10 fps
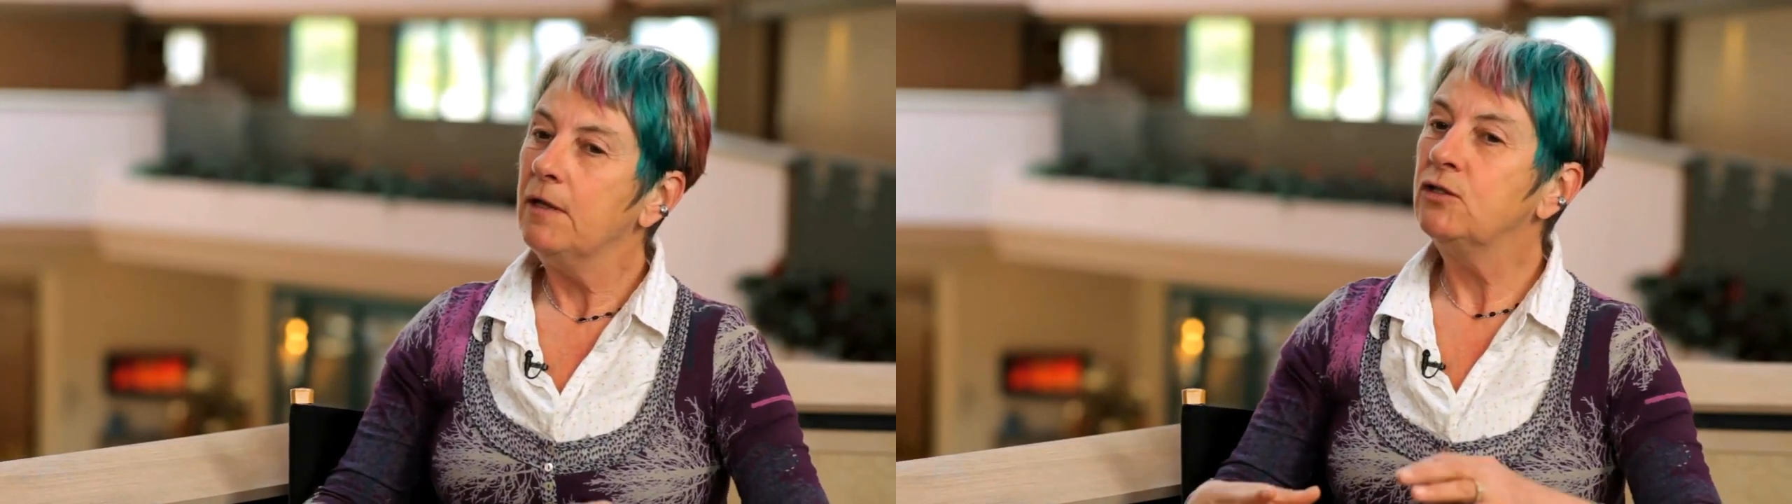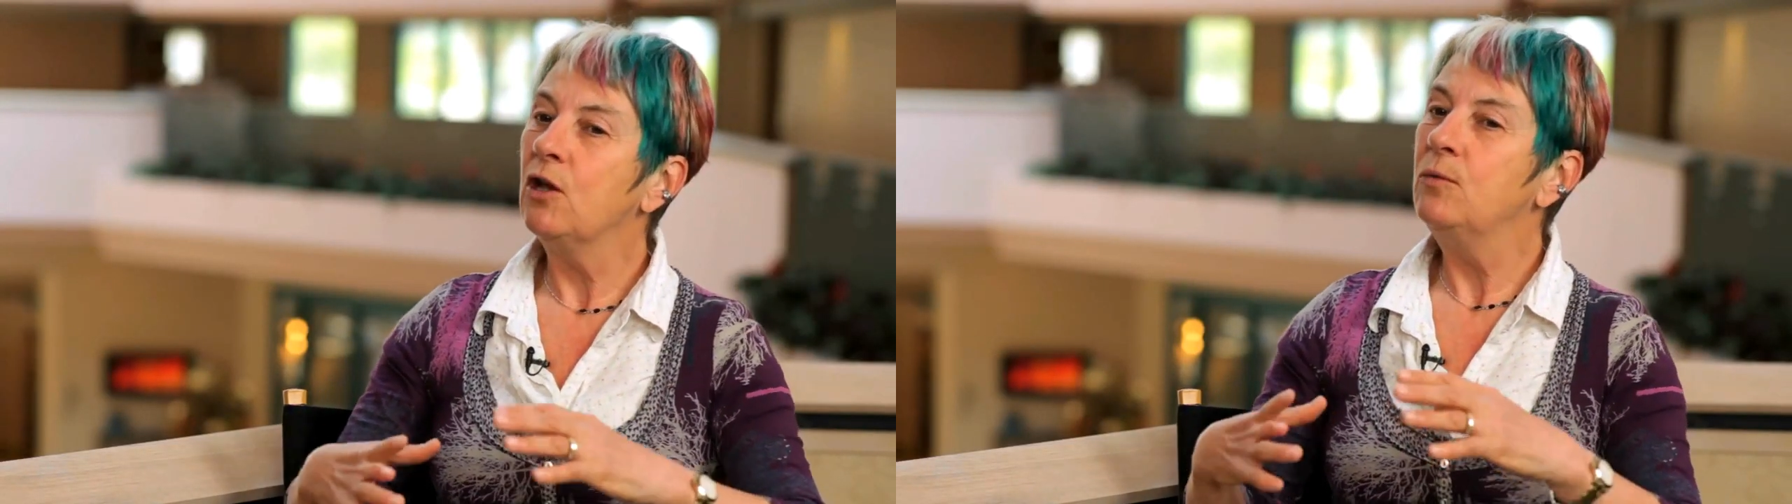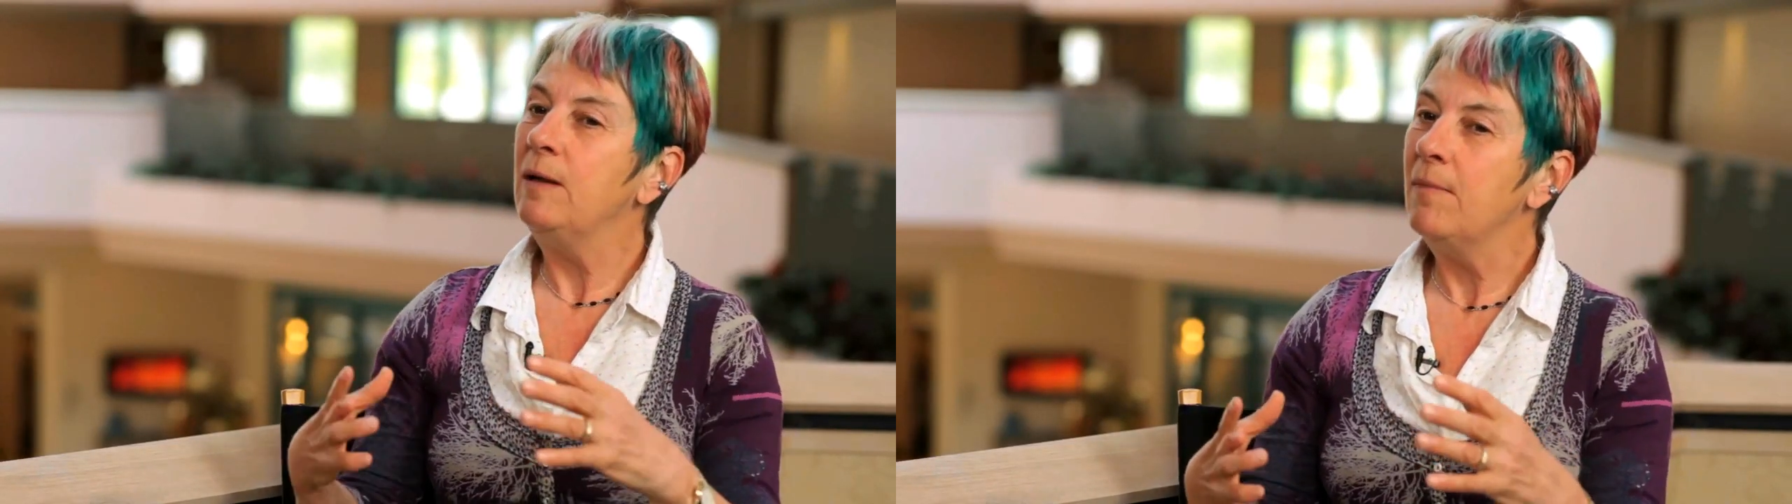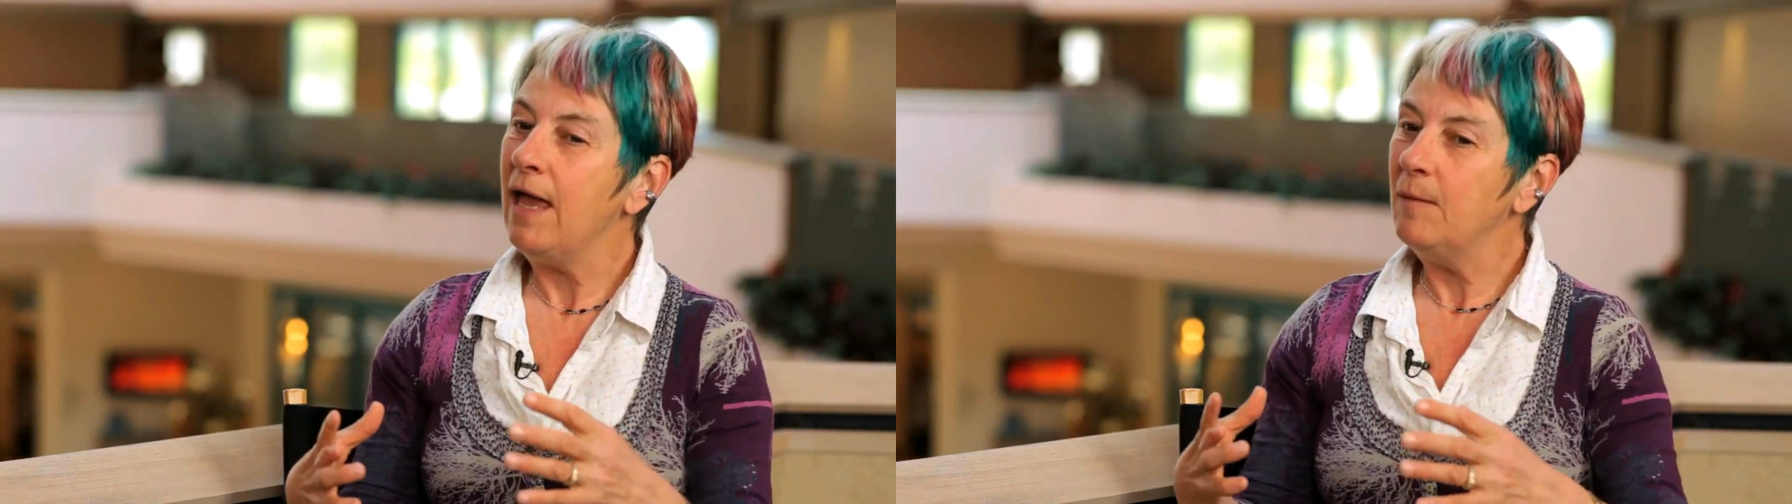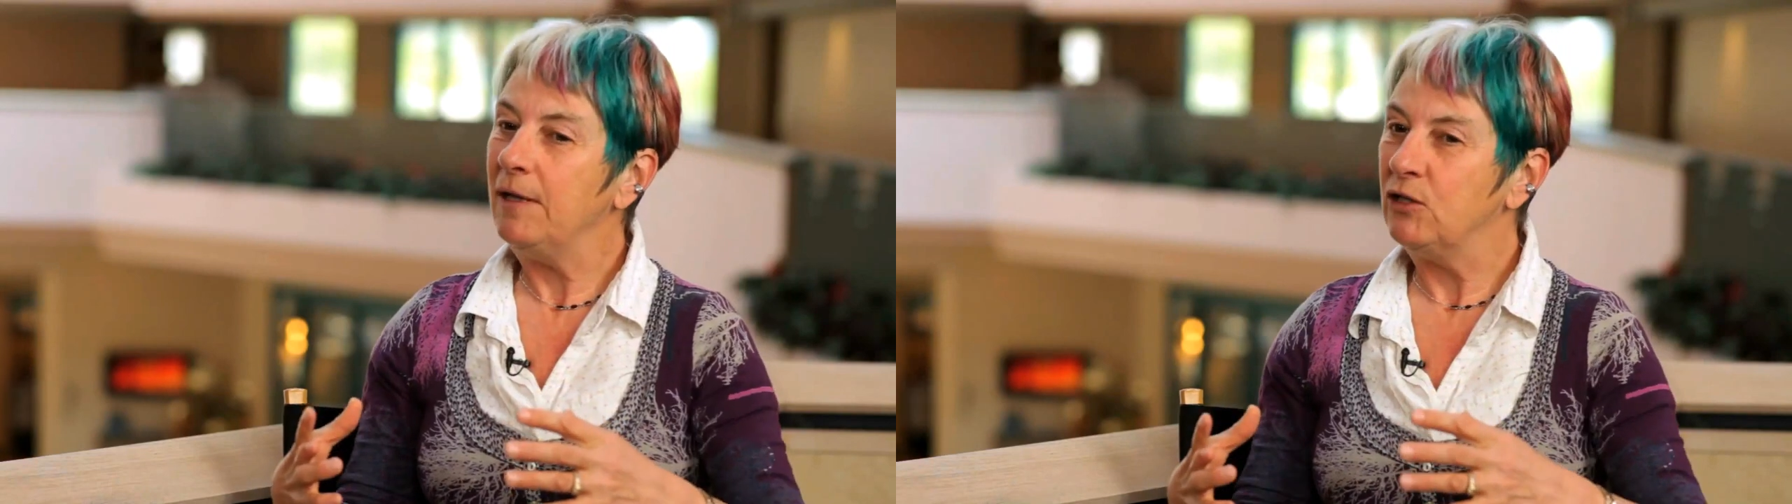So we
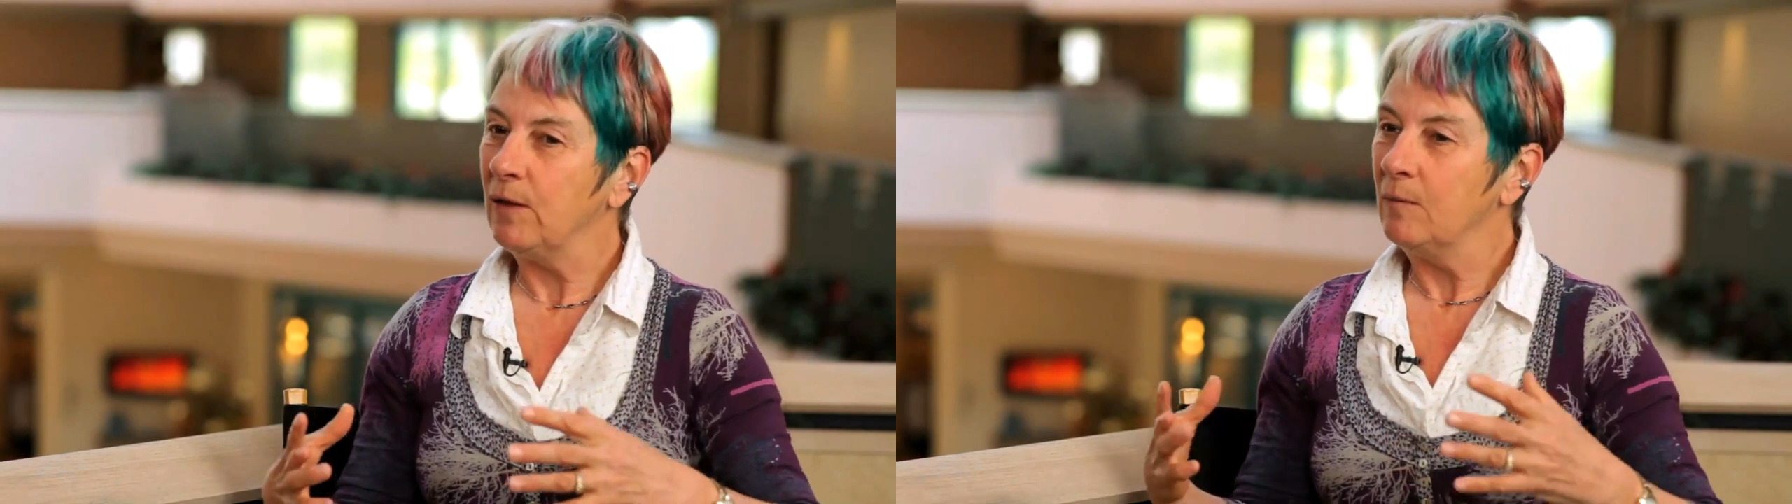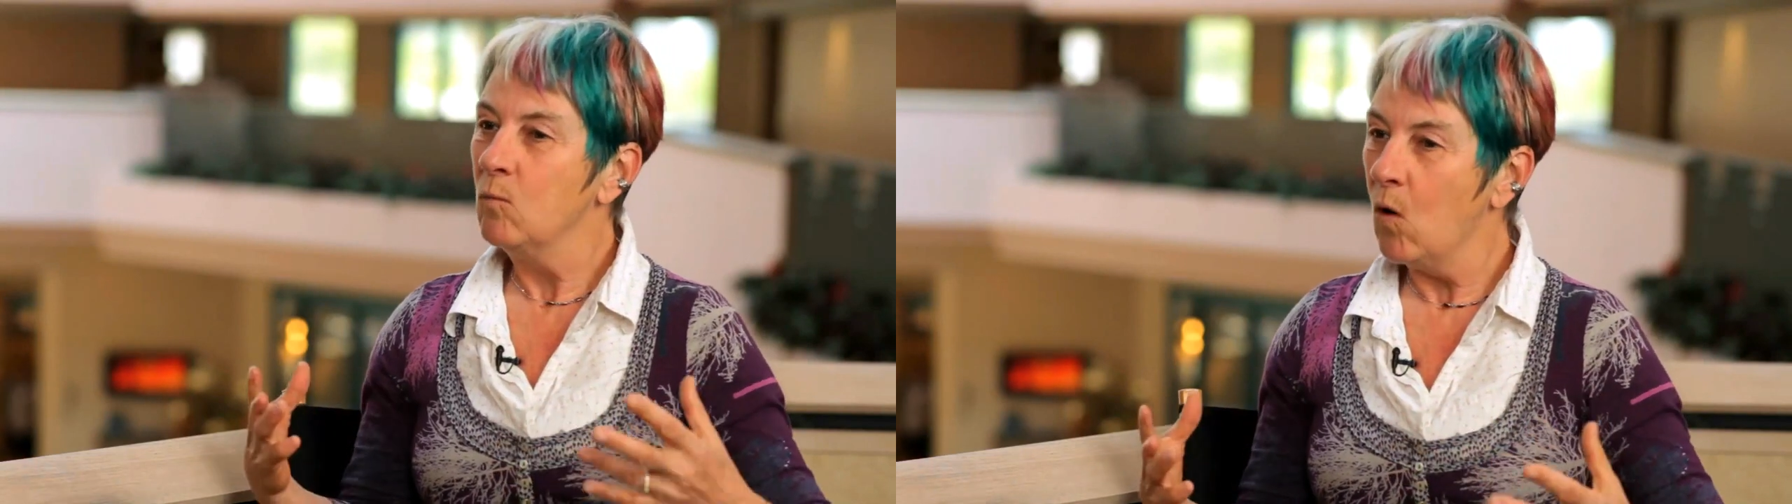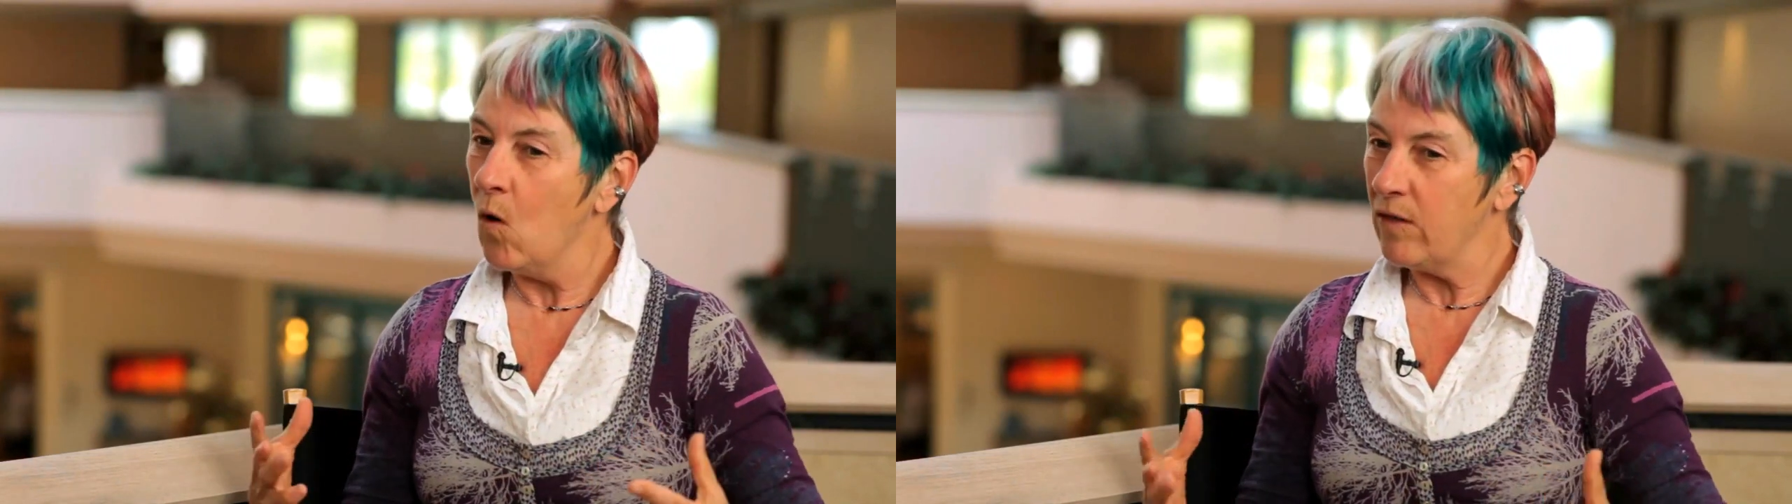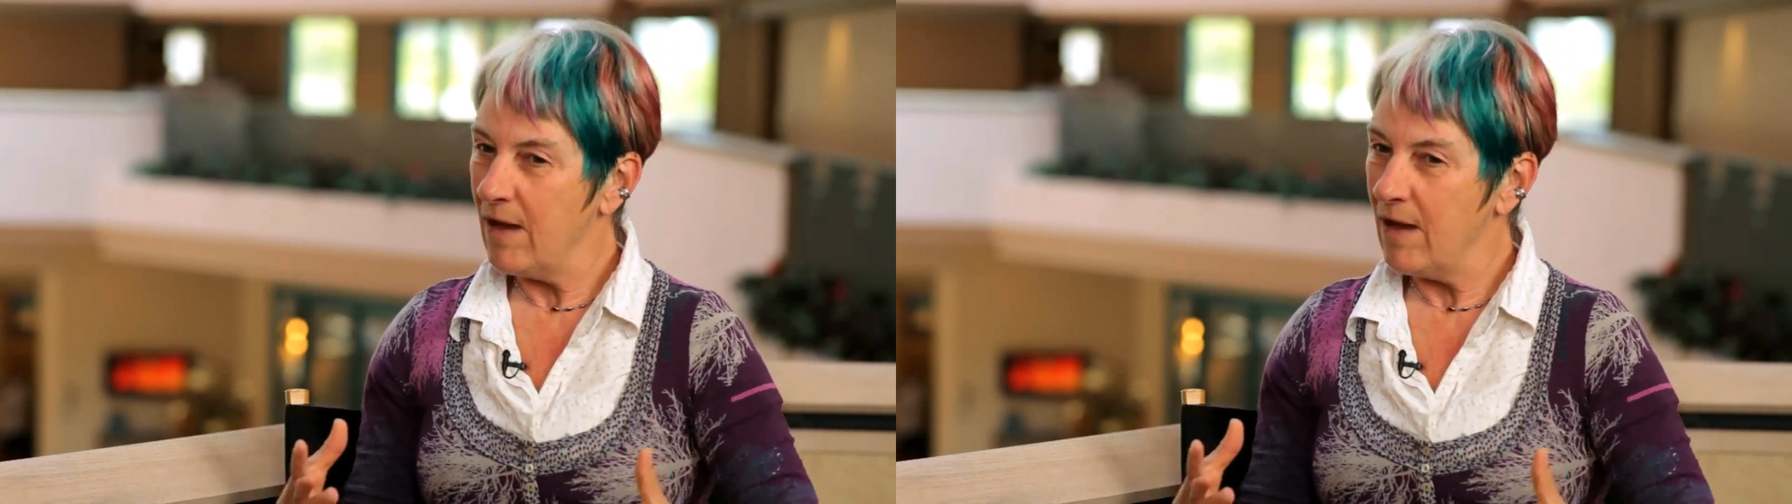may be doing more,